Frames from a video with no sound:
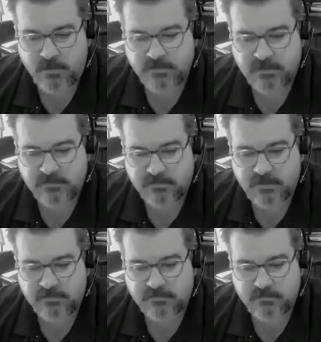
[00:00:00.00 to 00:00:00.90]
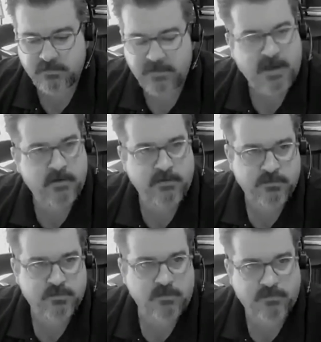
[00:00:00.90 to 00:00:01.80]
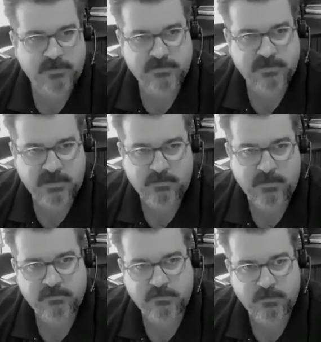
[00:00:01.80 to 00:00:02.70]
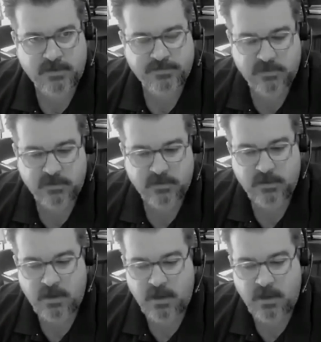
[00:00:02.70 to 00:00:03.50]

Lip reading: it's not unusual for us to get emails throughout the year.